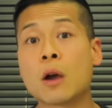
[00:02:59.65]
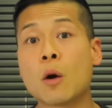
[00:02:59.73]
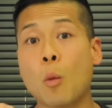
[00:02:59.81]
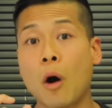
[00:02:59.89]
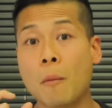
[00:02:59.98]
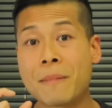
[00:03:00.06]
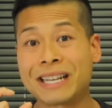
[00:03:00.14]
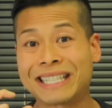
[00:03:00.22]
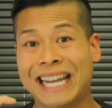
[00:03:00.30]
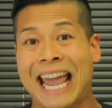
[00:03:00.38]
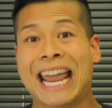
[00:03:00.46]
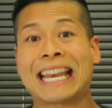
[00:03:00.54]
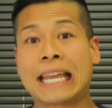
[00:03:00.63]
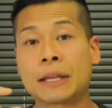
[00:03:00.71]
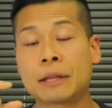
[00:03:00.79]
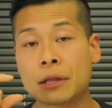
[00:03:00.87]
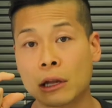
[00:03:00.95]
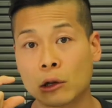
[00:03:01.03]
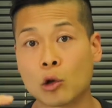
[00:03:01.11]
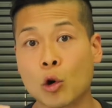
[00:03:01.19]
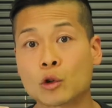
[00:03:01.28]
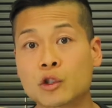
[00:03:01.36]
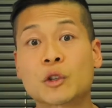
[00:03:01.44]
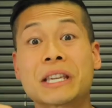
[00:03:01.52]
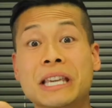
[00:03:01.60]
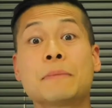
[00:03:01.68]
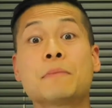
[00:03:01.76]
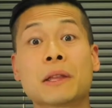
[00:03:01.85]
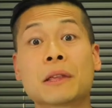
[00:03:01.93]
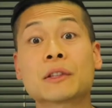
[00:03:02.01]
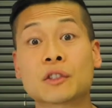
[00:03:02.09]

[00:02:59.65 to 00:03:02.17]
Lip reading: while maintaining the load. So keeping this